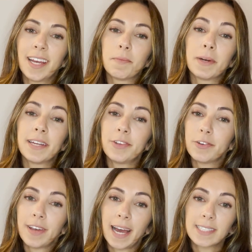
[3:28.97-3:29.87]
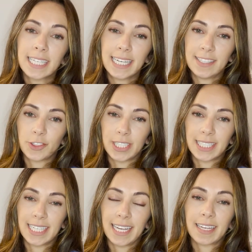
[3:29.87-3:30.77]
but if you found it
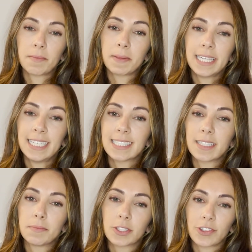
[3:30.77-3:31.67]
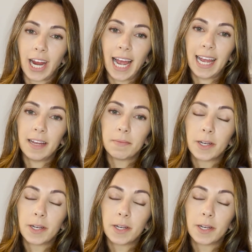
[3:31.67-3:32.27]
interesting, please subscribe.